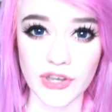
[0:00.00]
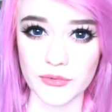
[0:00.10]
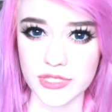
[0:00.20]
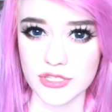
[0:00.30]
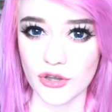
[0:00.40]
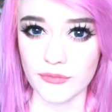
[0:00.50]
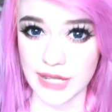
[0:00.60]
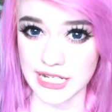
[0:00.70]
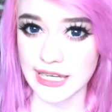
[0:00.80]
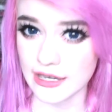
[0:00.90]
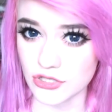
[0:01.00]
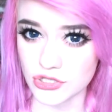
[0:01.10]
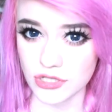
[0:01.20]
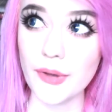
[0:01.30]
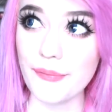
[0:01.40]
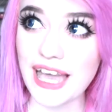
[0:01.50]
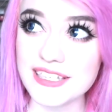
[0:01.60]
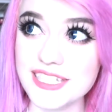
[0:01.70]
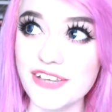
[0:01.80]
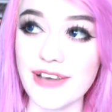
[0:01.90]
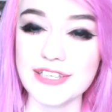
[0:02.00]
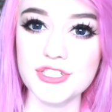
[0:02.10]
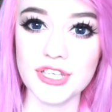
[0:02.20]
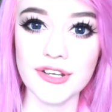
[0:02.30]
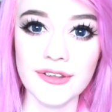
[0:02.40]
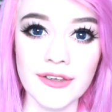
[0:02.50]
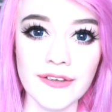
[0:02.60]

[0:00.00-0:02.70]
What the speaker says: I wasn't on medication. But back to the question,